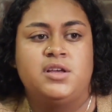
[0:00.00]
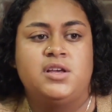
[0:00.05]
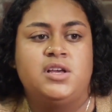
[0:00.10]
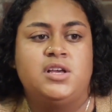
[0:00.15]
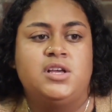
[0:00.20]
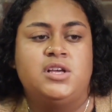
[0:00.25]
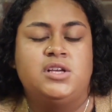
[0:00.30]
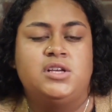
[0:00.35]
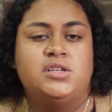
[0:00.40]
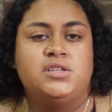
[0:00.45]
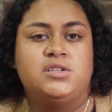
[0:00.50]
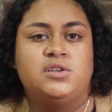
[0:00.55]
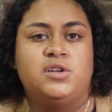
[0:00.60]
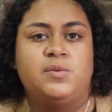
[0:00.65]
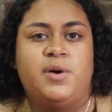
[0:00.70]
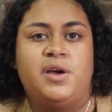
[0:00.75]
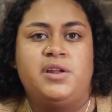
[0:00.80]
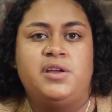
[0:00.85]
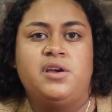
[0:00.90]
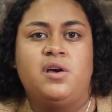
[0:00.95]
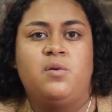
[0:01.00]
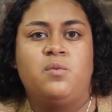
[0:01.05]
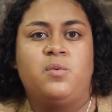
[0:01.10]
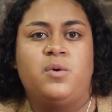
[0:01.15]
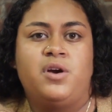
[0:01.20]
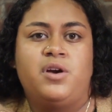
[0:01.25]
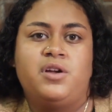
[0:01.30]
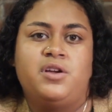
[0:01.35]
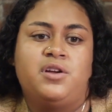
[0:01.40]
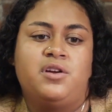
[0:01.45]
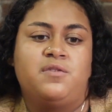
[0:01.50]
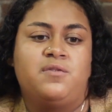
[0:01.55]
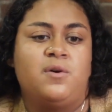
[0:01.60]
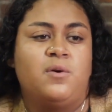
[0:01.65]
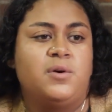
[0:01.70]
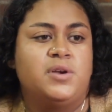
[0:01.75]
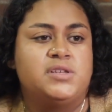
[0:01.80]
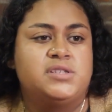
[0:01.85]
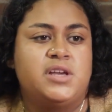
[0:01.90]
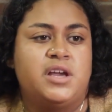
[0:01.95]
Right. So depending on where your
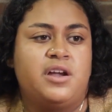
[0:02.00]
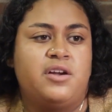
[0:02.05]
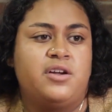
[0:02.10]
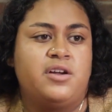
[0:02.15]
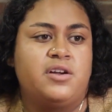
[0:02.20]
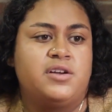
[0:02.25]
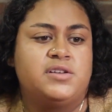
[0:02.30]
focus area